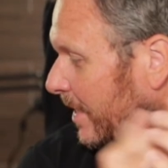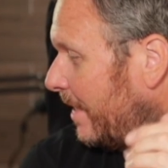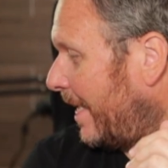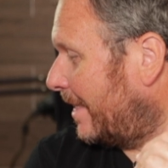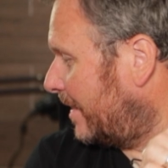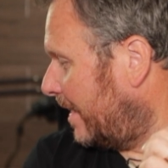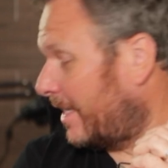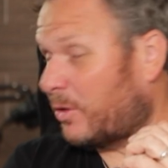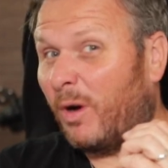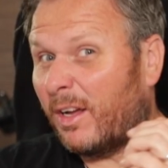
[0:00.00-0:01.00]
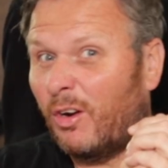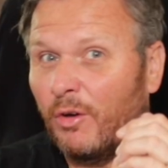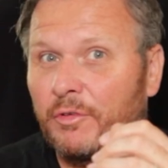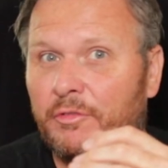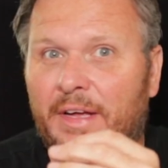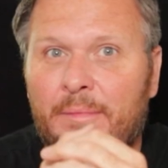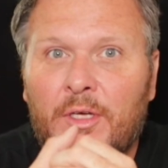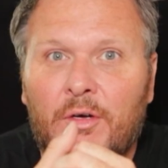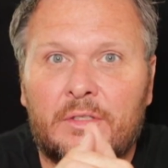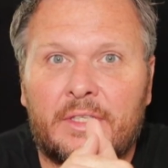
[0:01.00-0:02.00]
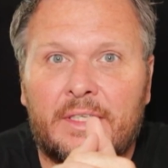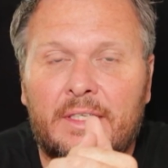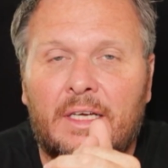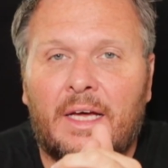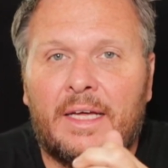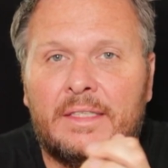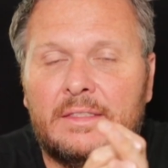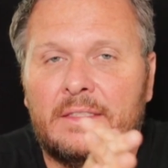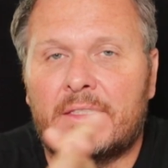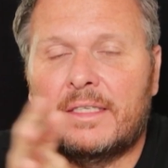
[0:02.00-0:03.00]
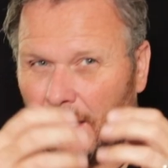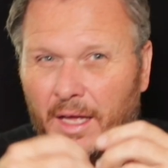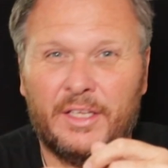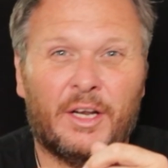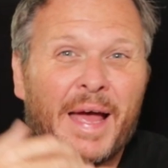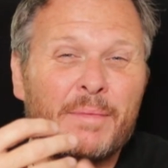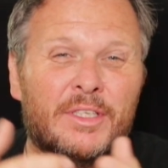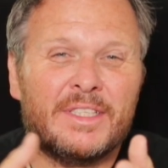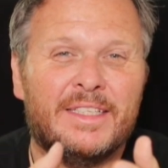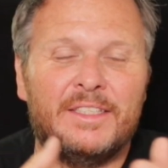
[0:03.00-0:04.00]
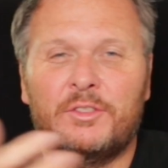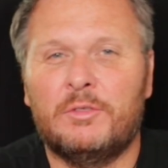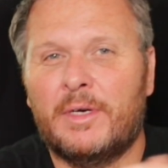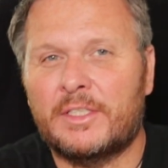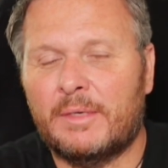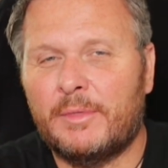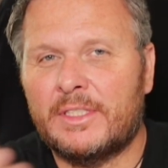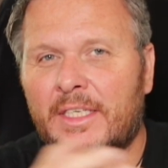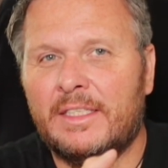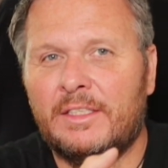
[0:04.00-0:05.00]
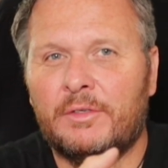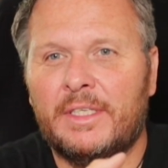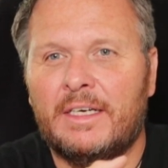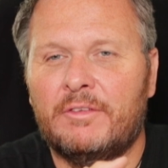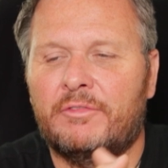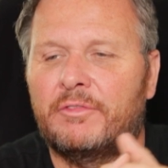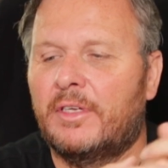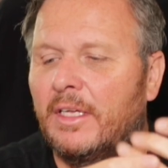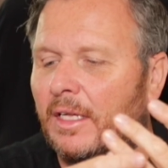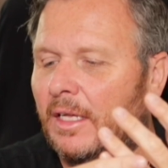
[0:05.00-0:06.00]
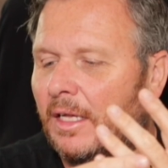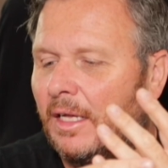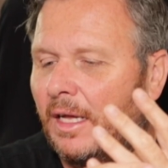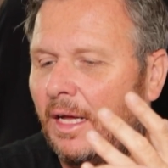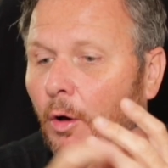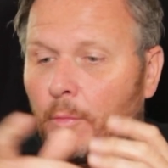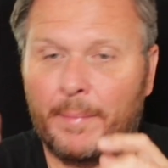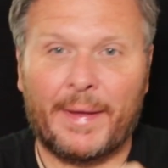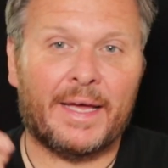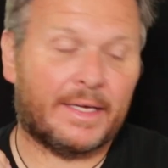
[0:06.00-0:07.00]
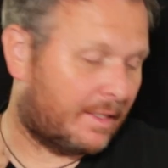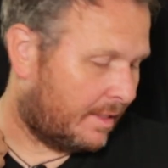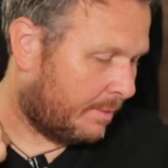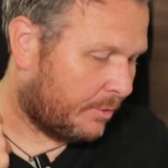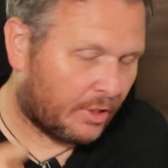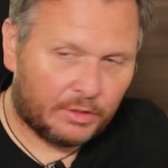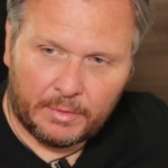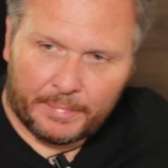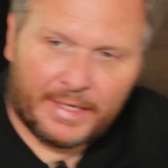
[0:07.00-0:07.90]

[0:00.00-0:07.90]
I say that's it. That's quite a lot for a family holiday. And, you know, am I taking too much? Am I taking not enough? Uh, oh, my bag. Let me show you my